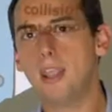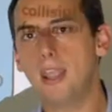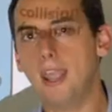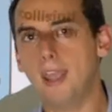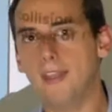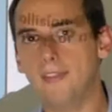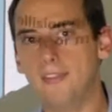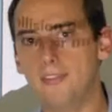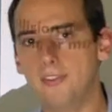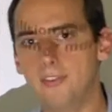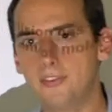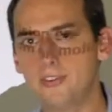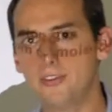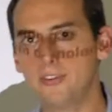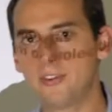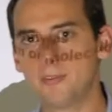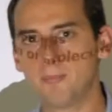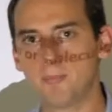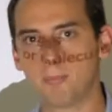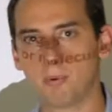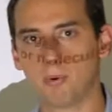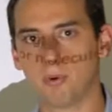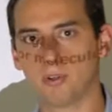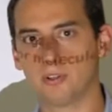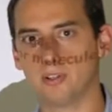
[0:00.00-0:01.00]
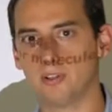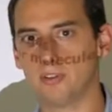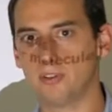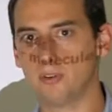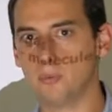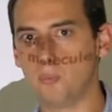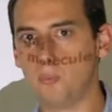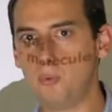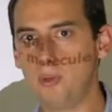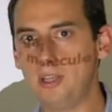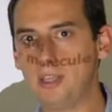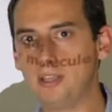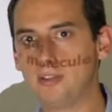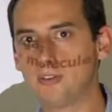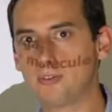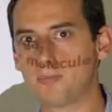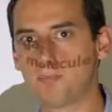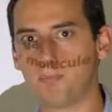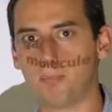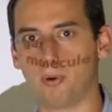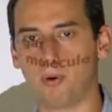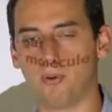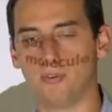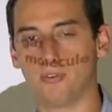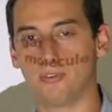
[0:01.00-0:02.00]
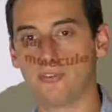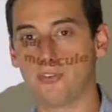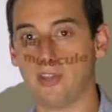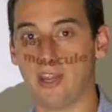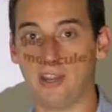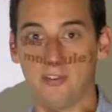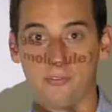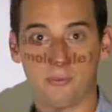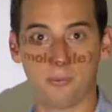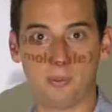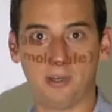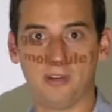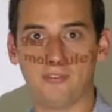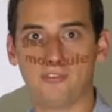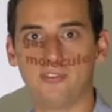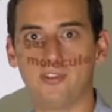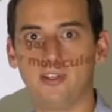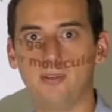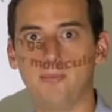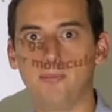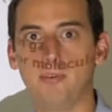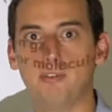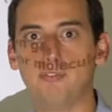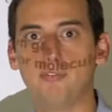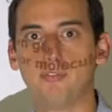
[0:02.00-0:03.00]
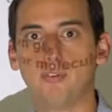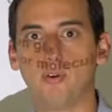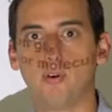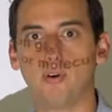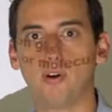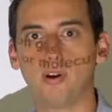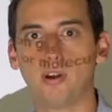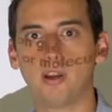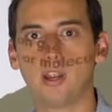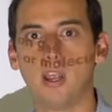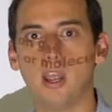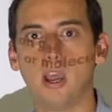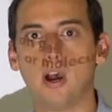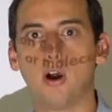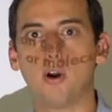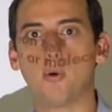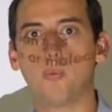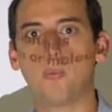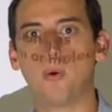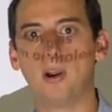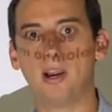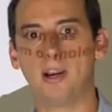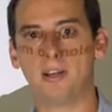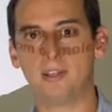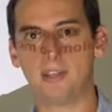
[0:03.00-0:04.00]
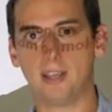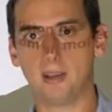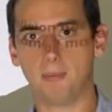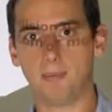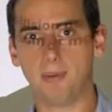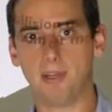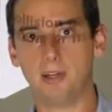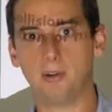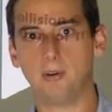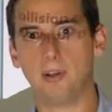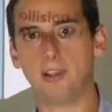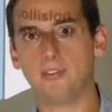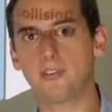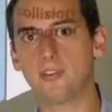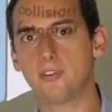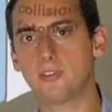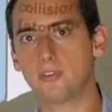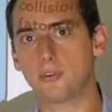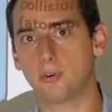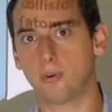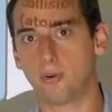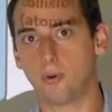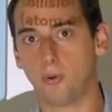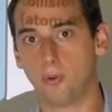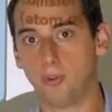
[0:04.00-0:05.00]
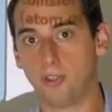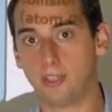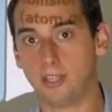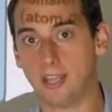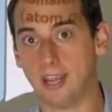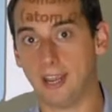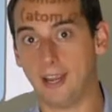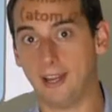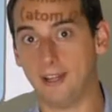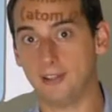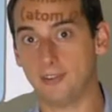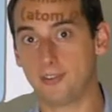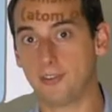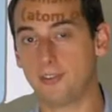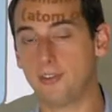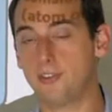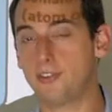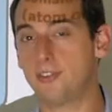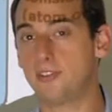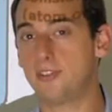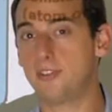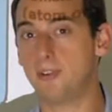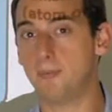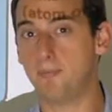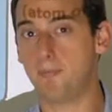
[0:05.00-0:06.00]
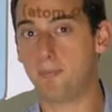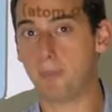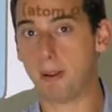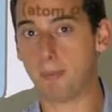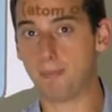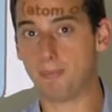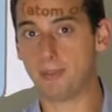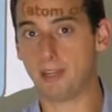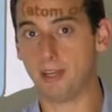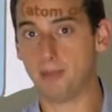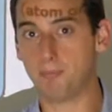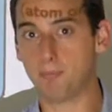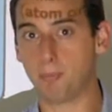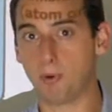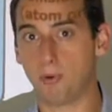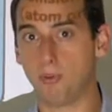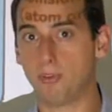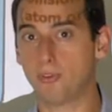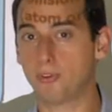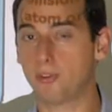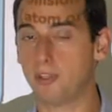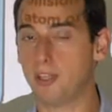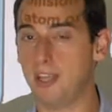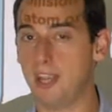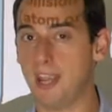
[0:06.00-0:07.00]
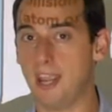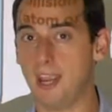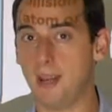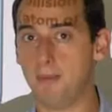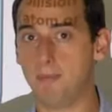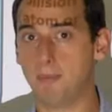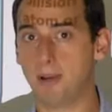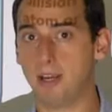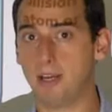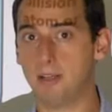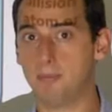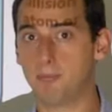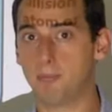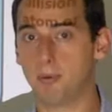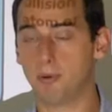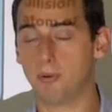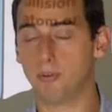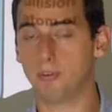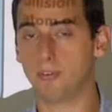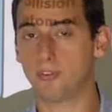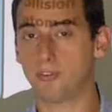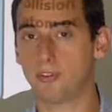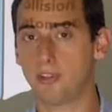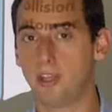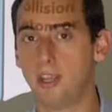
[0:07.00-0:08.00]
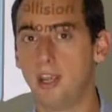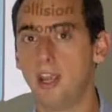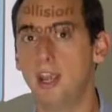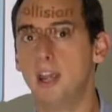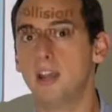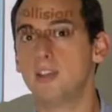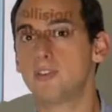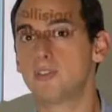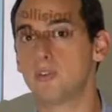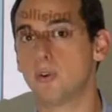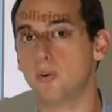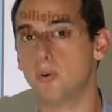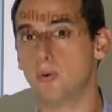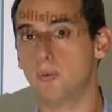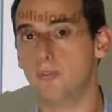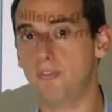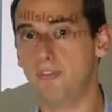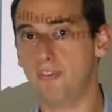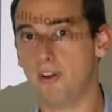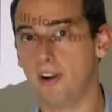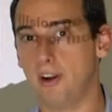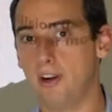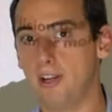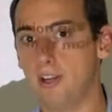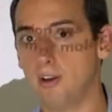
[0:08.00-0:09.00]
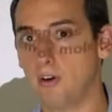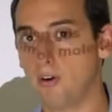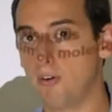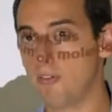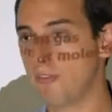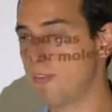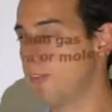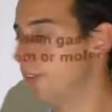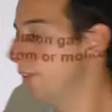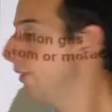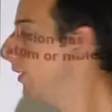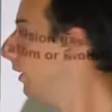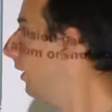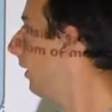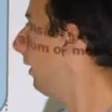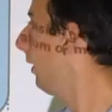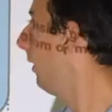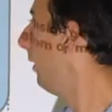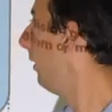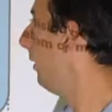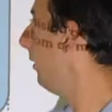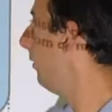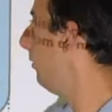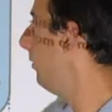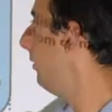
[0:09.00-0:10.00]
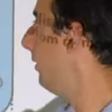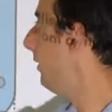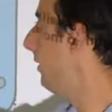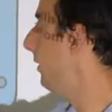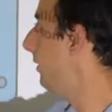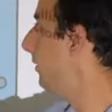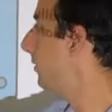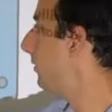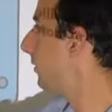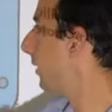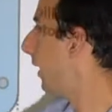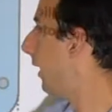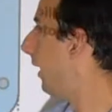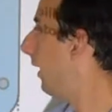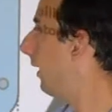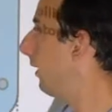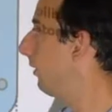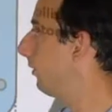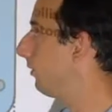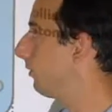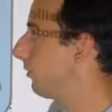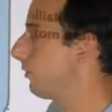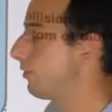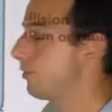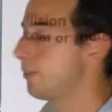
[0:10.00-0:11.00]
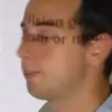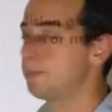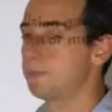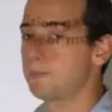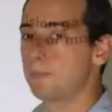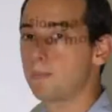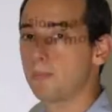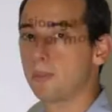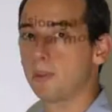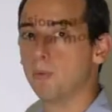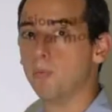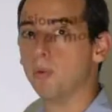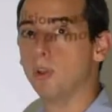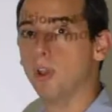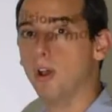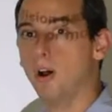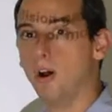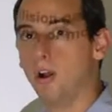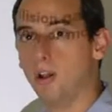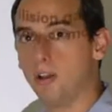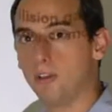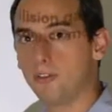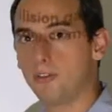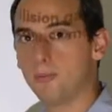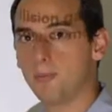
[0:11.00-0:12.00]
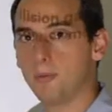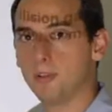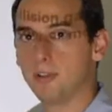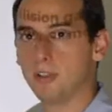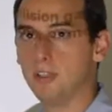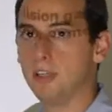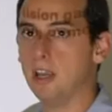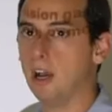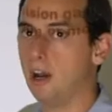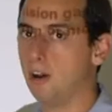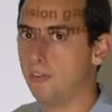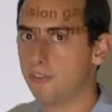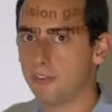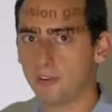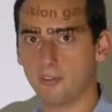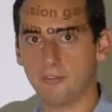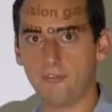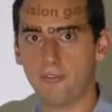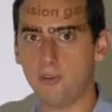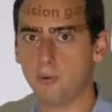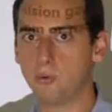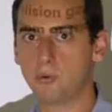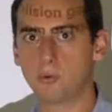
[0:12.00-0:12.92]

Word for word: And this is important. The weakest bonds, as we have seen before, are where the amino acids are holding hands. This is the peptide bond or the amide bond. So very often, these ions will ultimately, after a few